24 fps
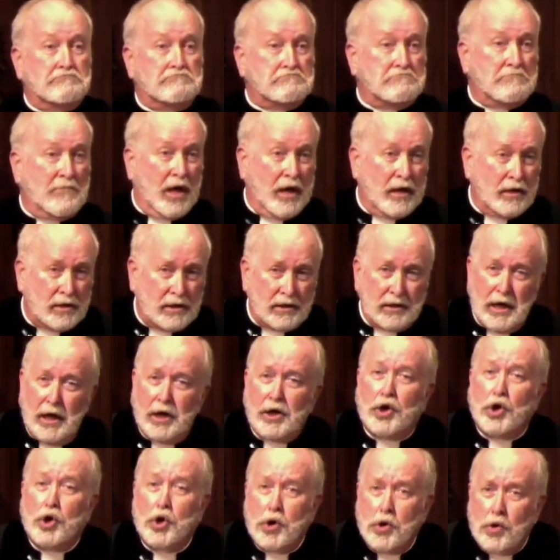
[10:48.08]
They
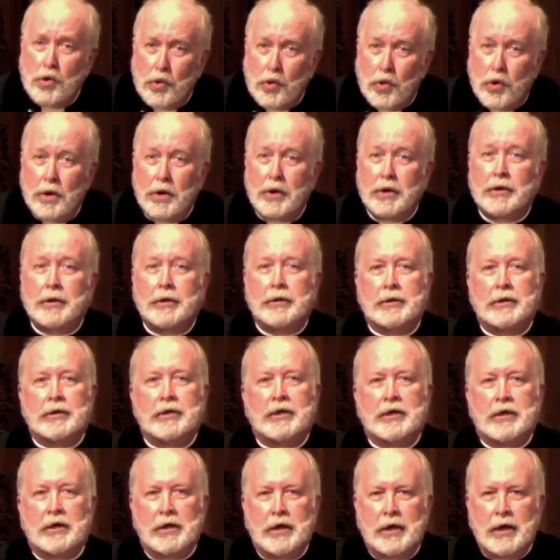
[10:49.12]
said, who?
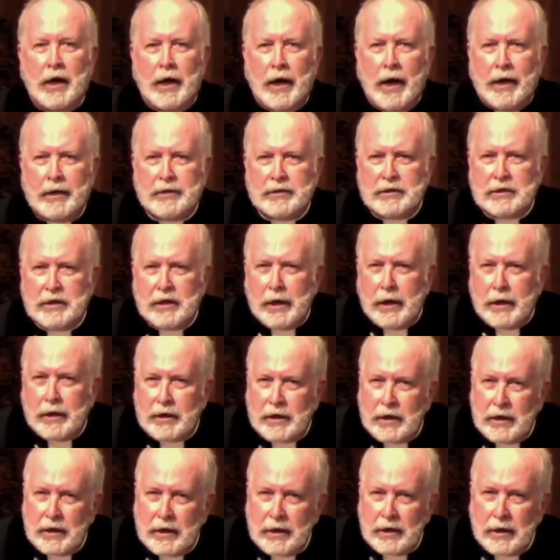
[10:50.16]
I said,
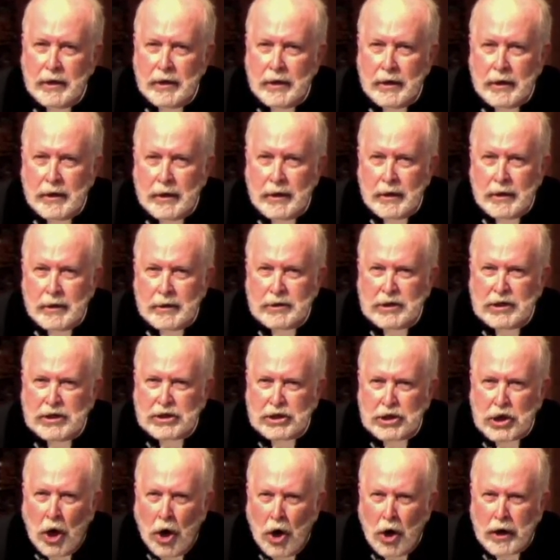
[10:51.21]
she's
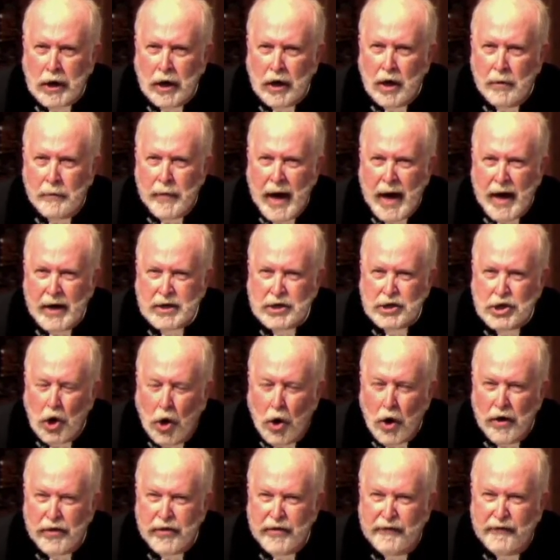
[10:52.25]
talking about
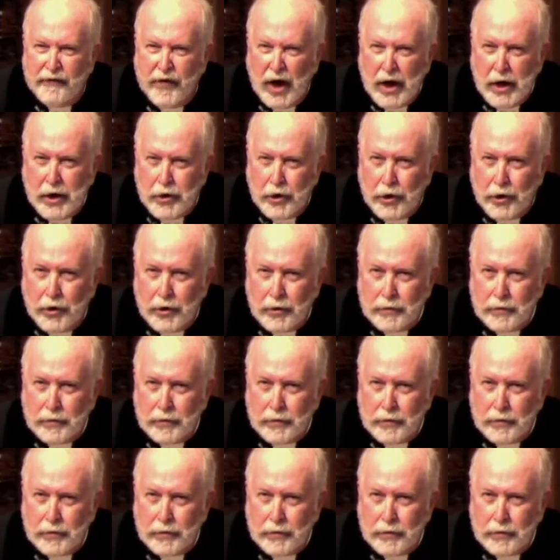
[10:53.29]
Darth Vader.